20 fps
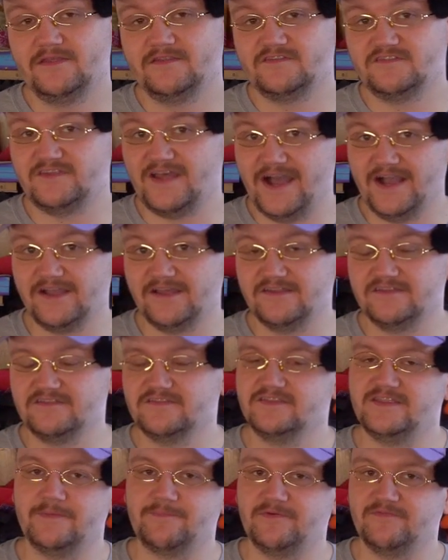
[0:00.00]

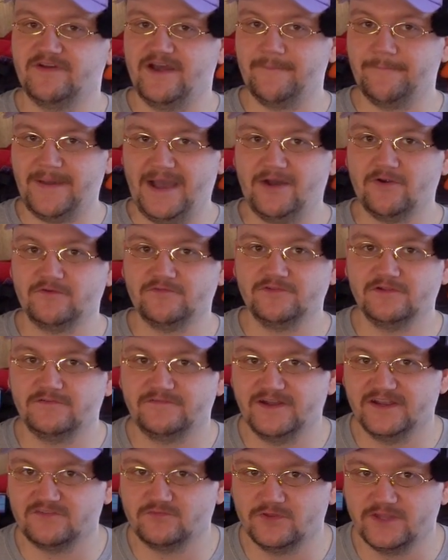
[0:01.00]
sagas that provide powerful
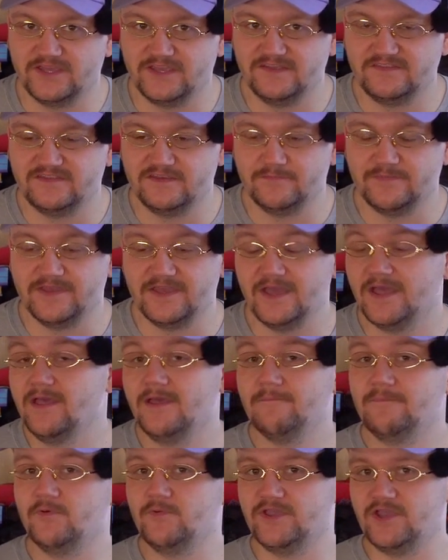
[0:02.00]
effects when they ETB,
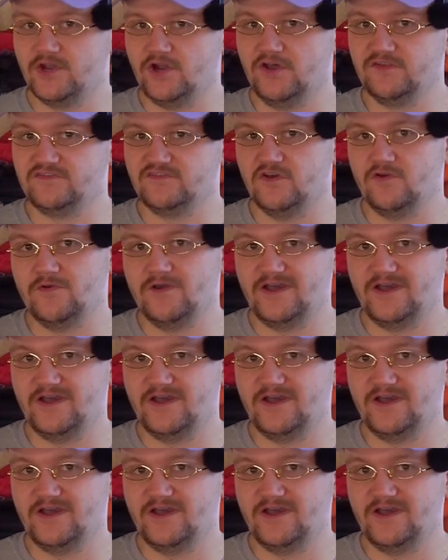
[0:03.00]
but we can also